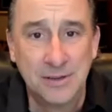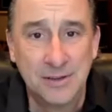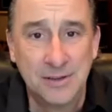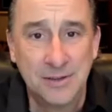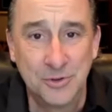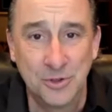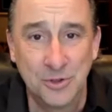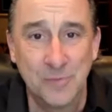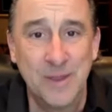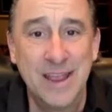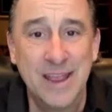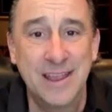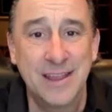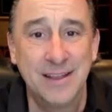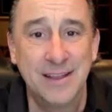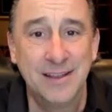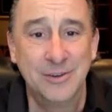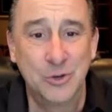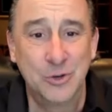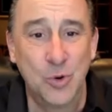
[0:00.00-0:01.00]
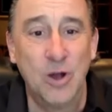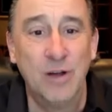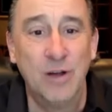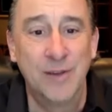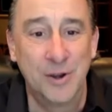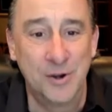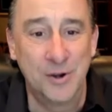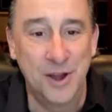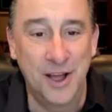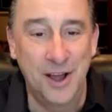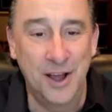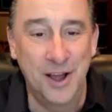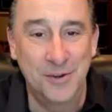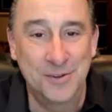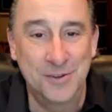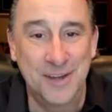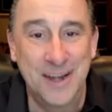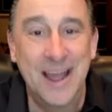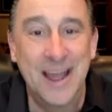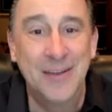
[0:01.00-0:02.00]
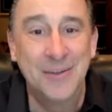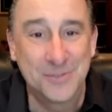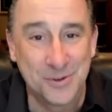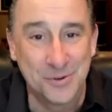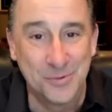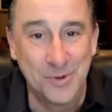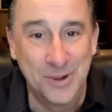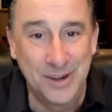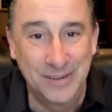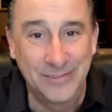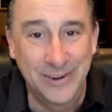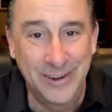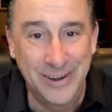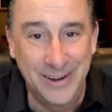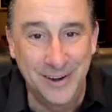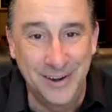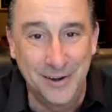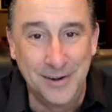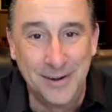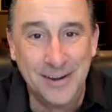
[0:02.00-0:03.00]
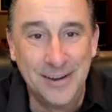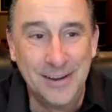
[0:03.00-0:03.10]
So they're making twelve hundred dollars an ounce or whatever here.